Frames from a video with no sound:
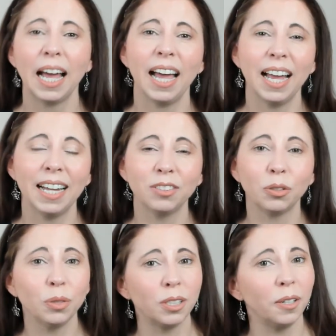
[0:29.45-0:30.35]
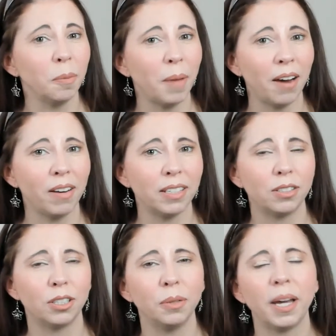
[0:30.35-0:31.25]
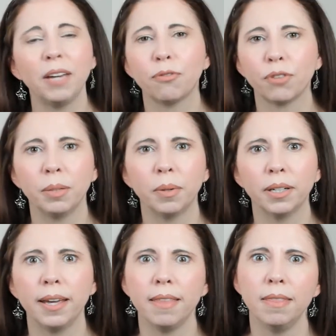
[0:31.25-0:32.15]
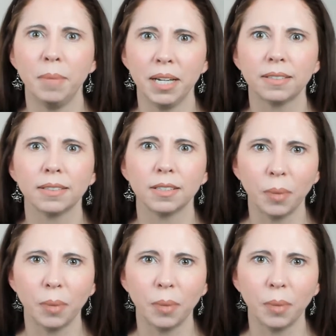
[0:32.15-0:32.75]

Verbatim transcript: and also compare it to a free one in the mix as